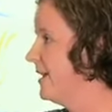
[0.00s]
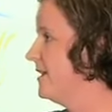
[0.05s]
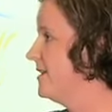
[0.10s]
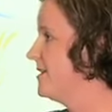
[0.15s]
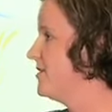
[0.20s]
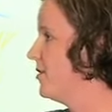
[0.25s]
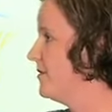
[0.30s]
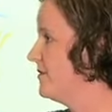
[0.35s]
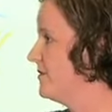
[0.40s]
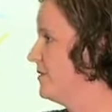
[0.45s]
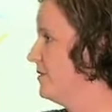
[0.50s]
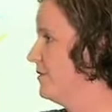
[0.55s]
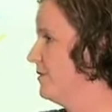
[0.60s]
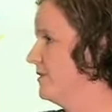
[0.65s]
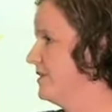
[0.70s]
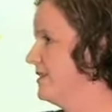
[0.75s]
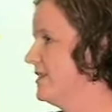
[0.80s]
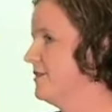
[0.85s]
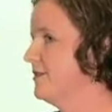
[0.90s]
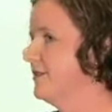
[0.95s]
and it's often
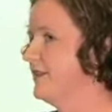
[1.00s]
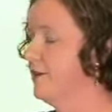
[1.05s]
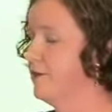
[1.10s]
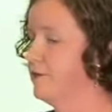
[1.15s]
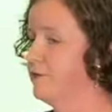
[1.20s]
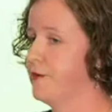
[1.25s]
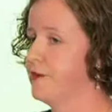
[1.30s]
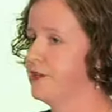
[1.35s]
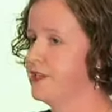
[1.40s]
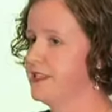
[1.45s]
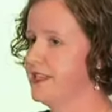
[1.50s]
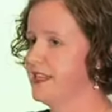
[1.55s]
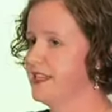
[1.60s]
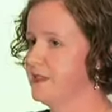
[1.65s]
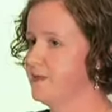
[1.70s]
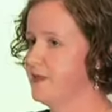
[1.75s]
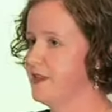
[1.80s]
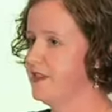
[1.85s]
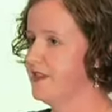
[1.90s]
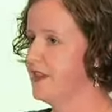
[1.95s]
not until the on-road
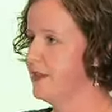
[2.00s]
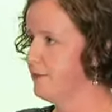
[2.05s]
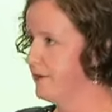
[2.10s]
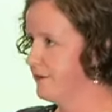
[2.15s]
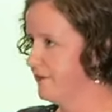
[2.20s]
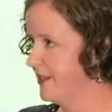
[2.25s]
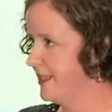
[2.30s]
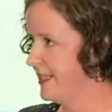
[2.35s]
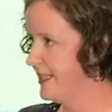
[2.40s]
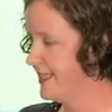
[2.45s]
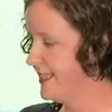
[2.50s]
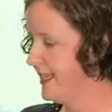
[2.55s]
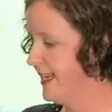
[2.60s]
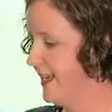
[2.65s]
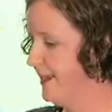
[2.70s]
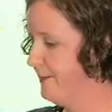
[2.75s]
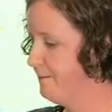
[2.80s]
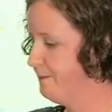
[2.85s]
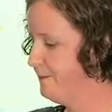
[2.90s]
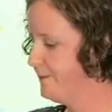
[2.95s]
assessment that we really
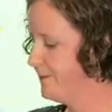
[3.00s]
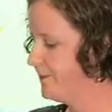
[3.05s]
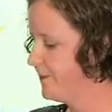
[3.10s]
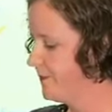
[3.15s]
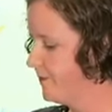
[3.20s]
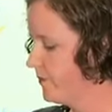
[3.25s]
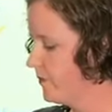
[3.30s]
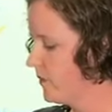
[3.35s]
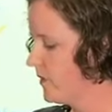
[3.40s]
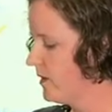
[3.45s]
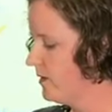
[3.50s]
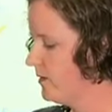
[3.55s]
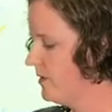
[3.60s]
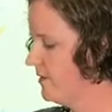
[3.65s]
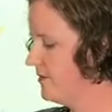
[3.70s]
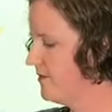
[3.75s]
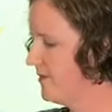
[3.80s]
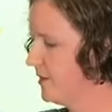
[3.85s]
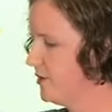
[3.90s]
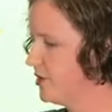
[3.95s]
see
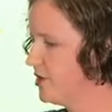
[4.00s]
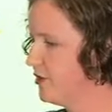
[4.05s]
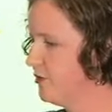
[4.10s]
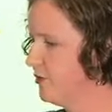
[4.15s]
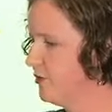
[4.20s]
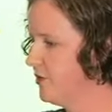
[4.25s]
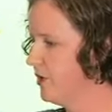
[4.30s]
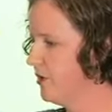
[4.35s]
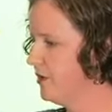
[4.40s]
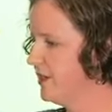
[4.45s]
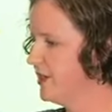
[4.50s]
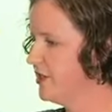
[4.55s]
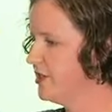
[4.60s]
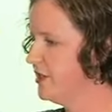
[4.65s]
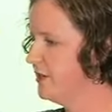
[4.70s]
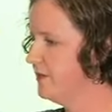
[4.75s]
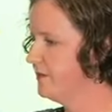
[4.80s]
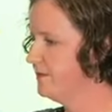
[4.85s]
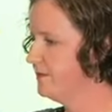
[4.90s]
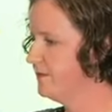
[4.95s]
the functional
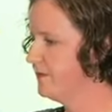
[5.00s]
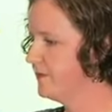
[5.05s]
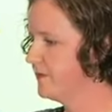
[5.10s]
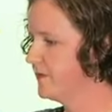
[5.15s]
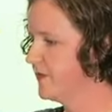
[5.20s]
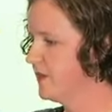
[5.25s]
cognition.